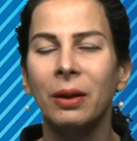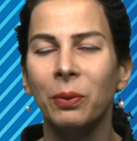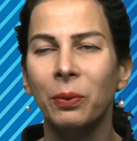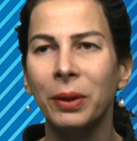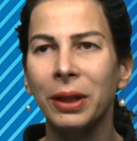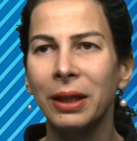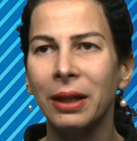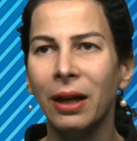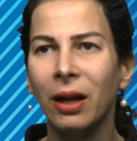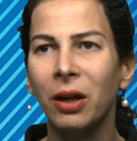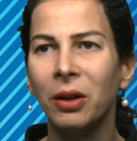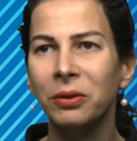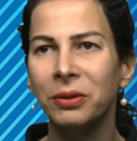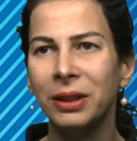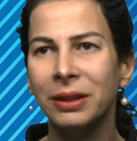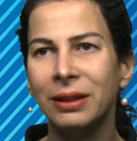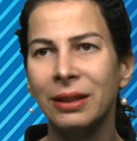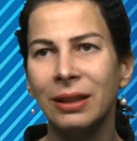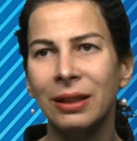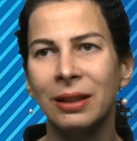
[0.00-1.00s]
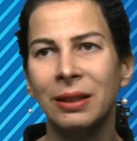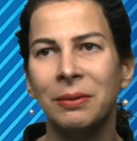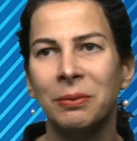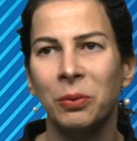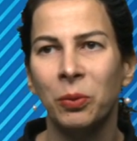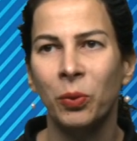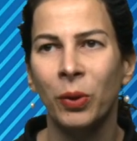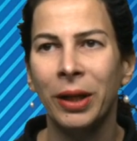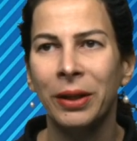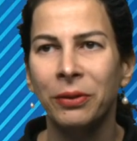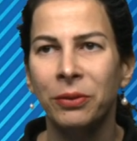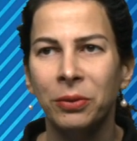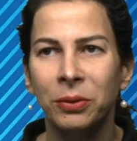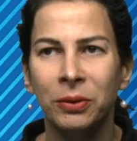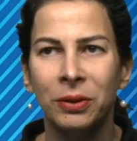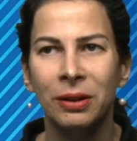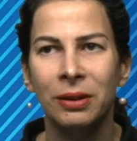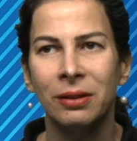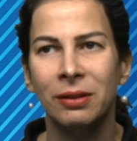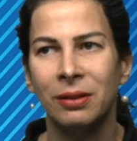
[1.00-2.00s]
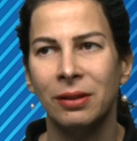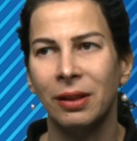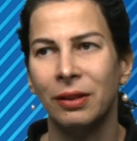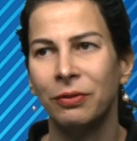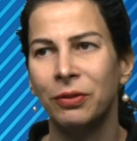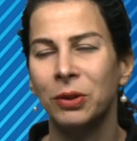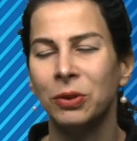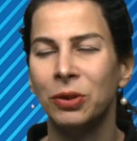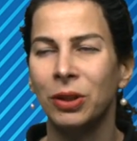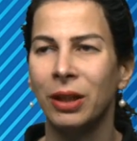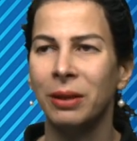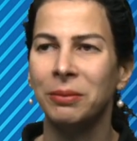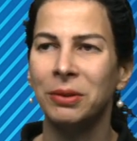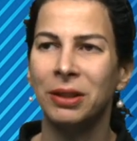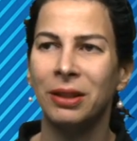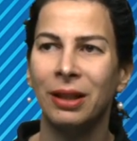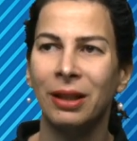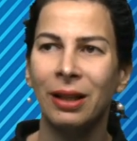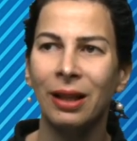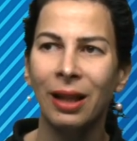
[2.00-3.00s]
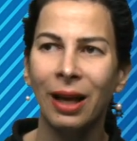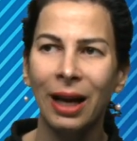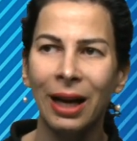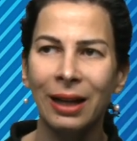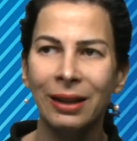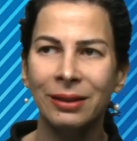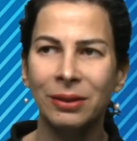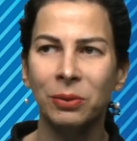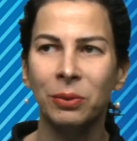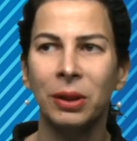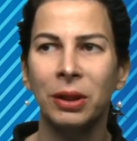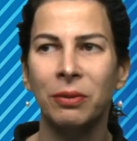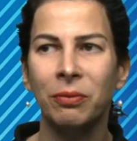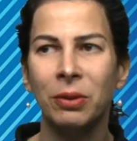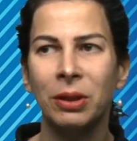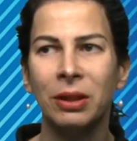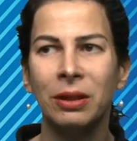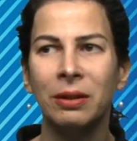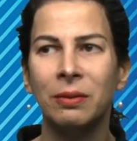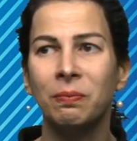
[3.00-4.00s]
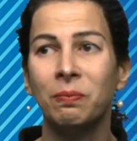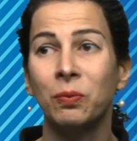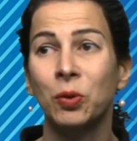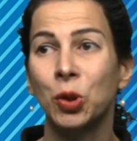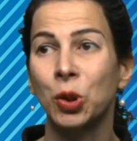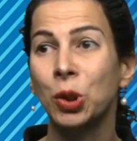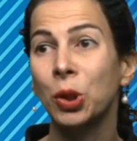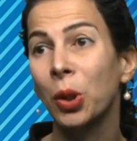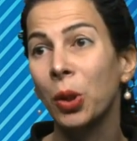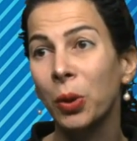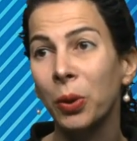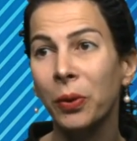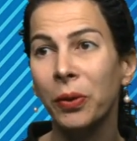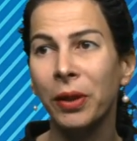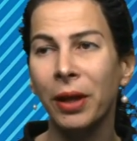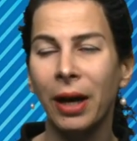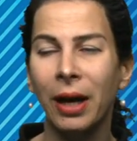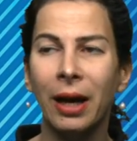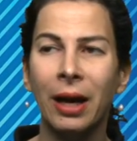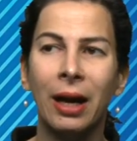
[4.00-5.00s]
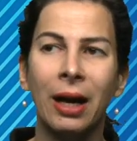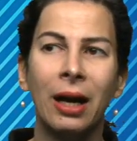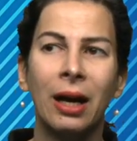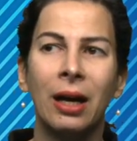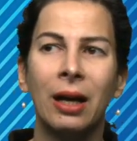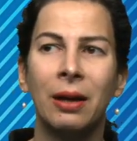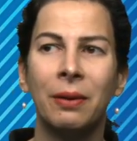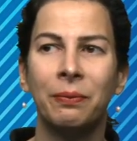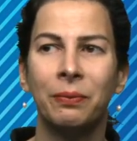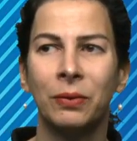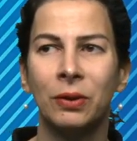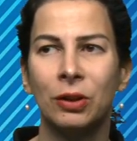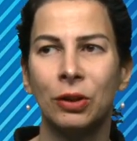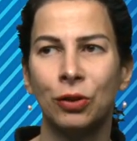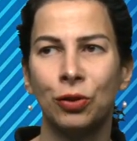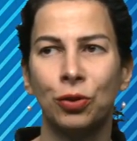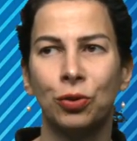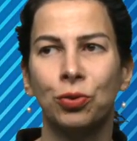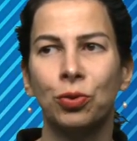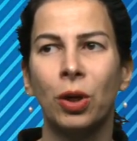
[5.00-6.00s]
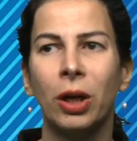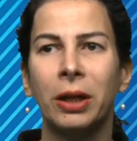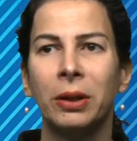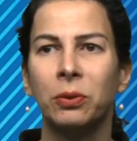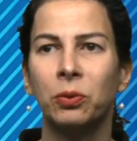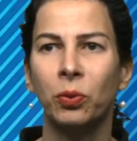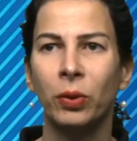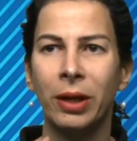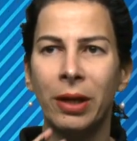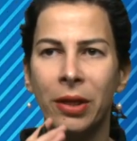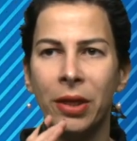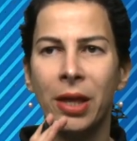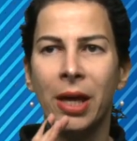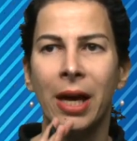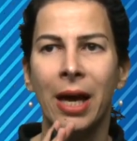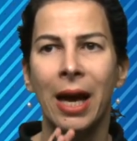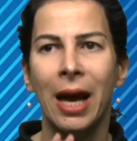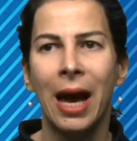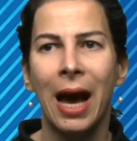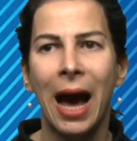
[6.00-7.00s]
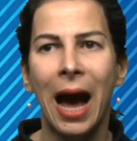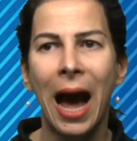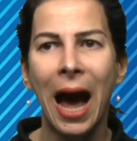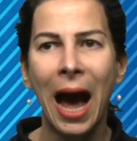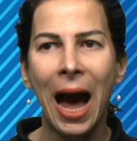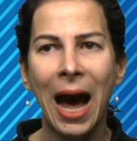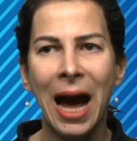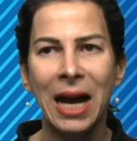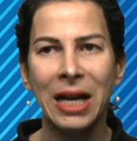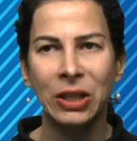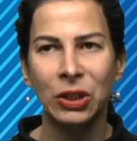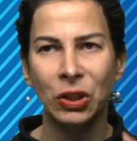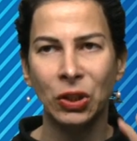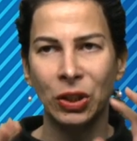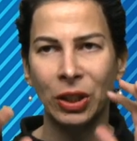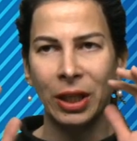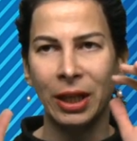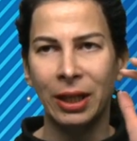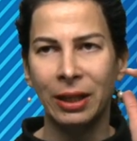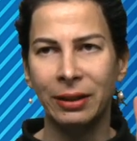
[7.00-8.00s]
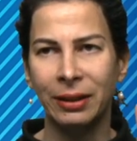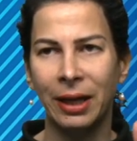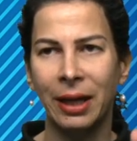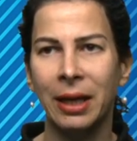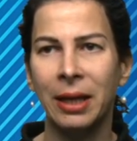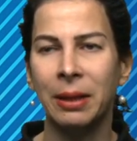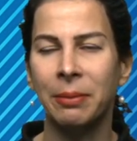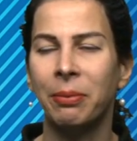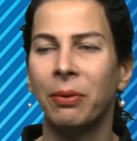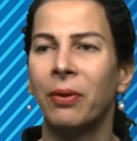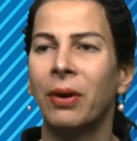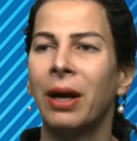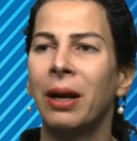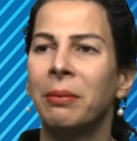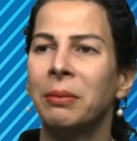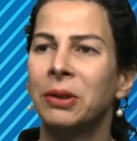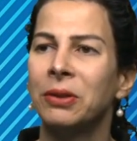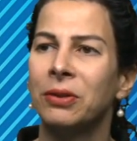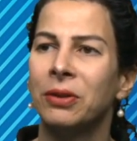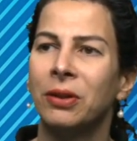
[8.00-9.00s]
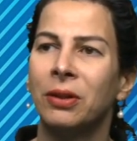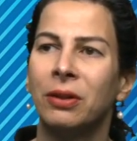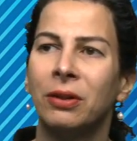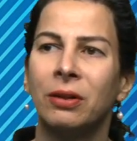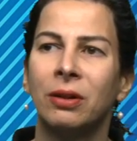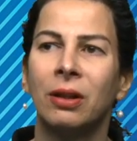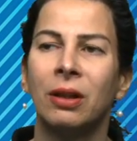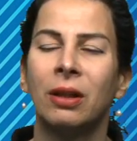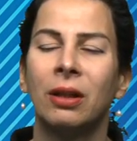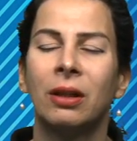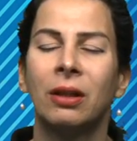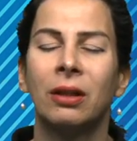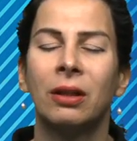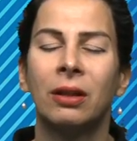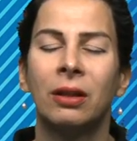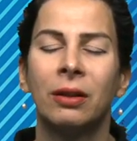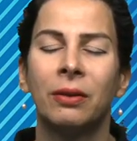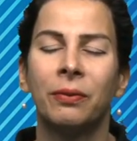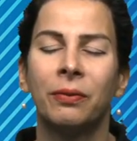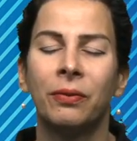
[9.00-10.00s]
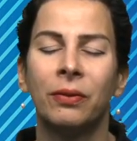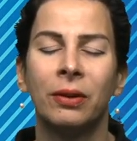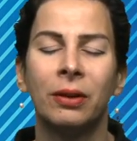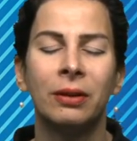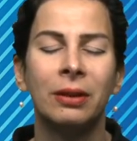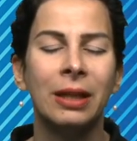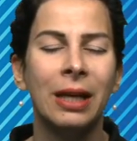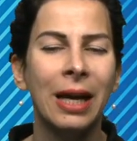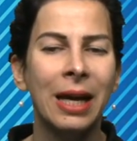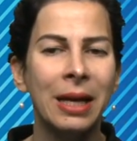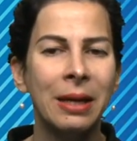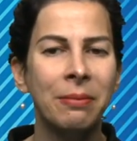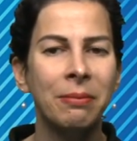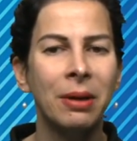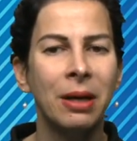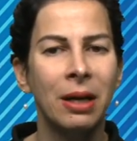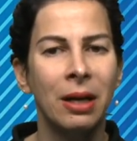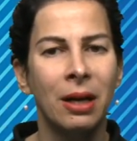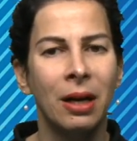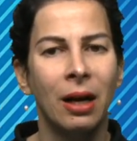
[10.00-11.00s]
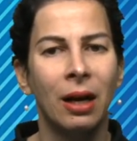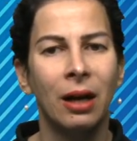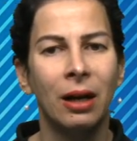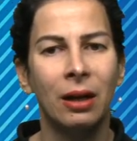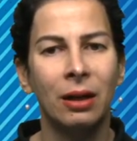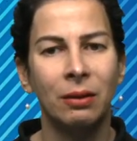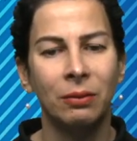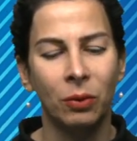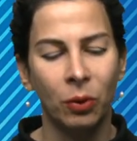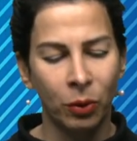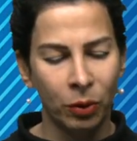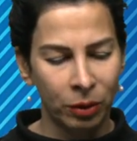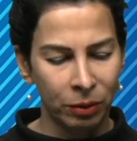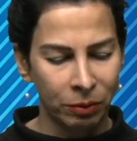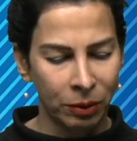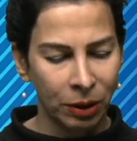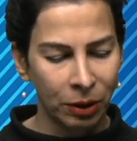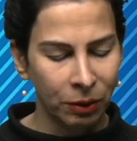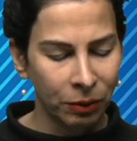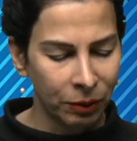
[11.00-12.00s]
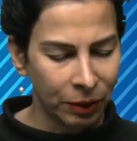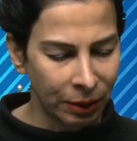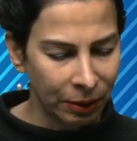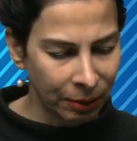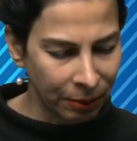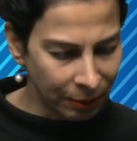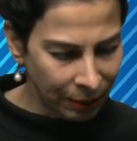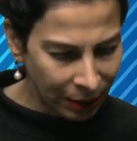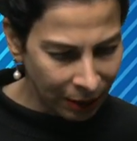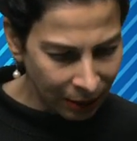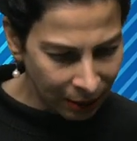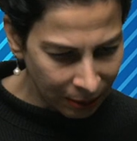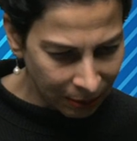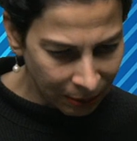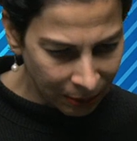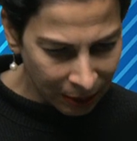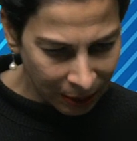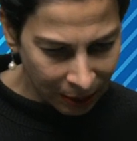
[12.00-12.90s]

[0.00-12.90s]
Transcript: We already went through this a few times in the class where we showed construct with hash and a parameter name or the